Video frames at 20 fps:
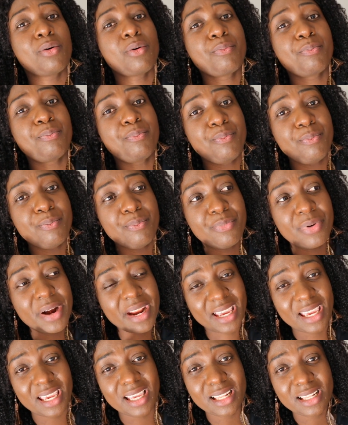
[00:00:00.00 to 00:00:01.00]

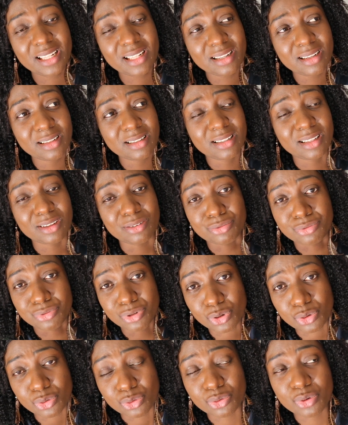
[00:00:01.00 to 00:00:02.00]
breaking the
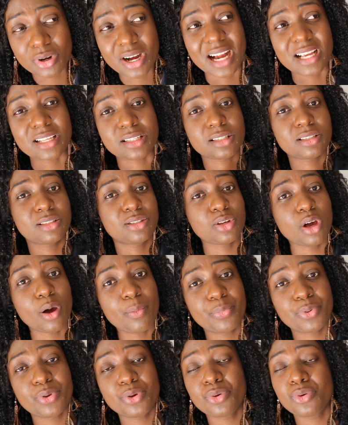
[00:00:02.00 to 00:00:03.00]
rule can
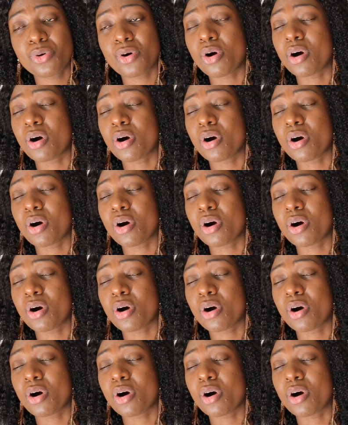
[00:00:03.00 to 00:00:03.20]
stop you